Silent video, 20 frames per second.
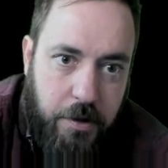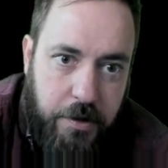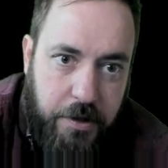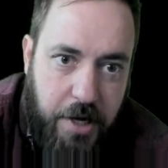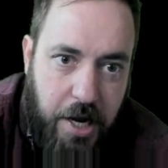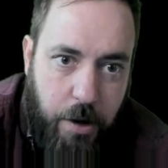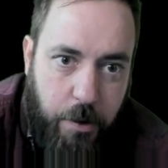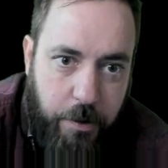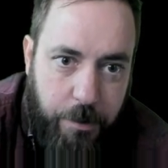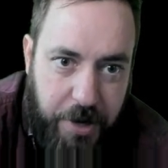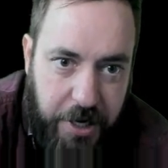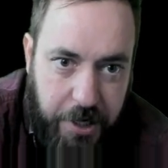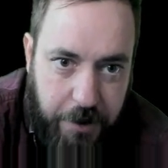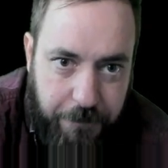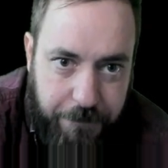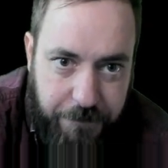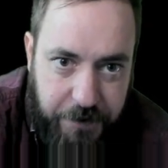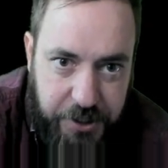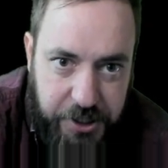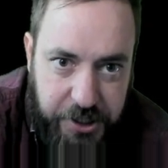Now we're making
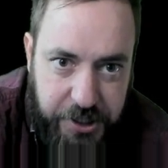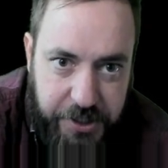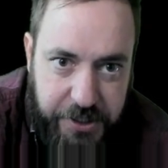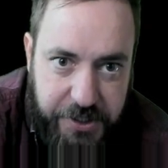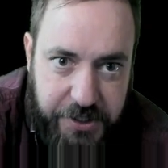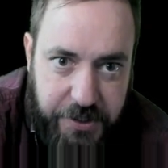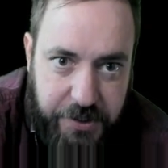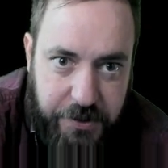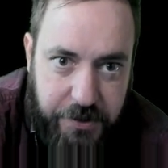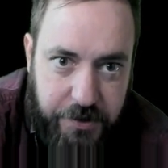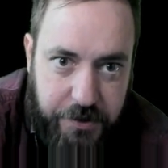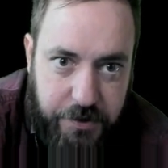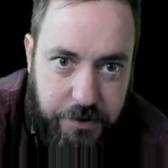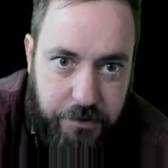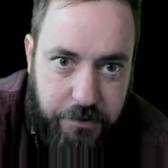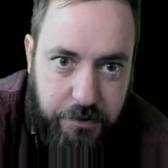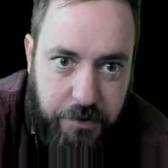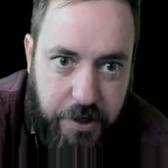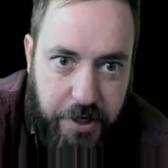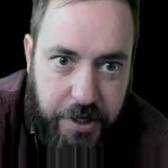fishies,
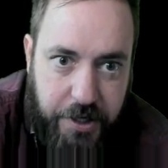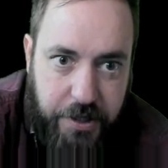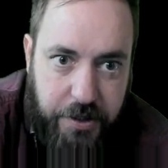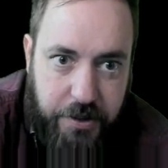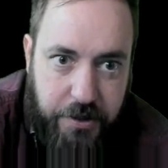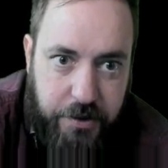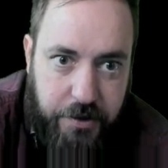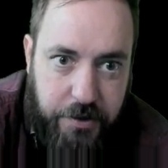right?